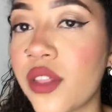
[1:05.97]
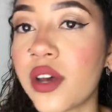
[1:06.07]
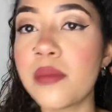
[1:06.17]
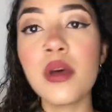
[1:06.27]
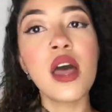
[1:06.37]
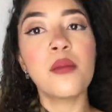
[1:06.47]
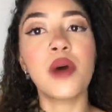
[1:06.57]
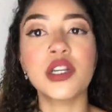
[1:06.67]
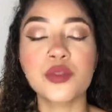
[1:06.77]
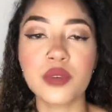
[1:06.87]
them, but
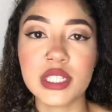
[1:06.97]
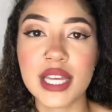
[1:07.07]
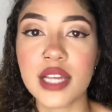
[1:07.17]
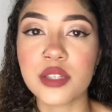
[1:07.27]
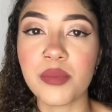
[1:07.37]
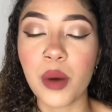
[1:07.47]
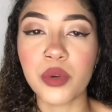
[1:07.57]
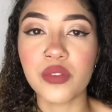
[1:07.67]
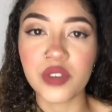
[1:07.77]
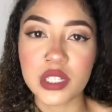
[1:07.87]
I just wanted to get some that
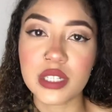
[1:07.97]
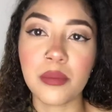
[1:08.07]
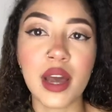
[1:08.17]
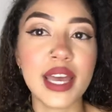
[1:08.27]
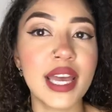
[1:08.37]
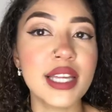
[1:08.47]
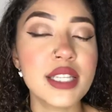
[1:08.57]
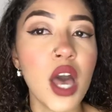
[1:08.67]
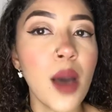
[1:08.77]
wouldn't rust in my ears.